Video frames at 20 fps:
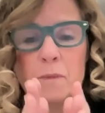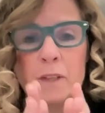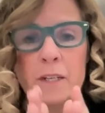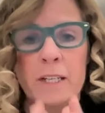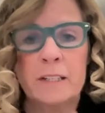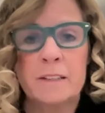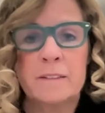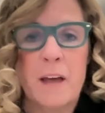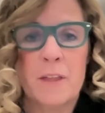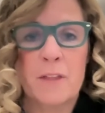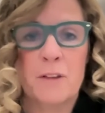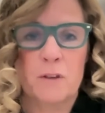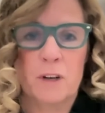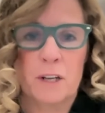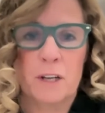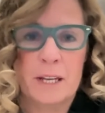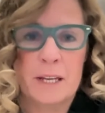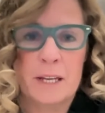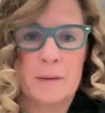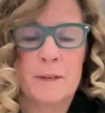is that the
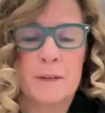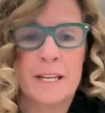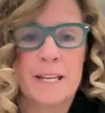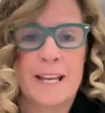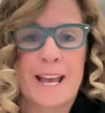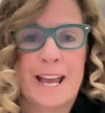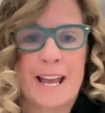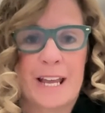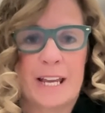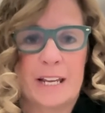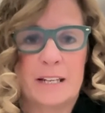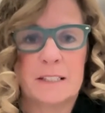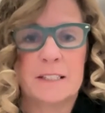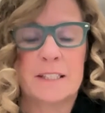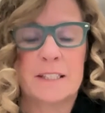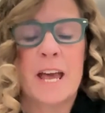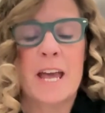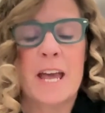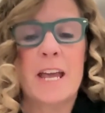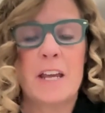Rahimi case
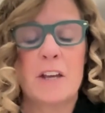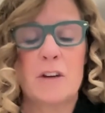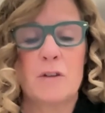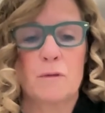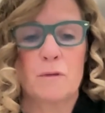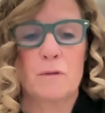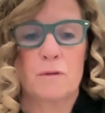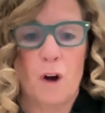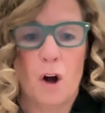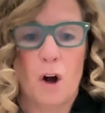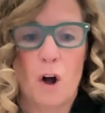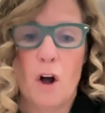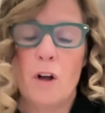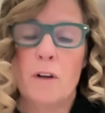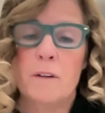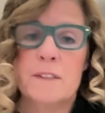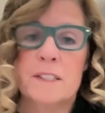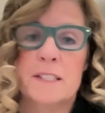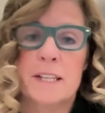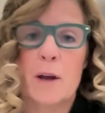
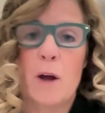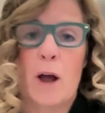involves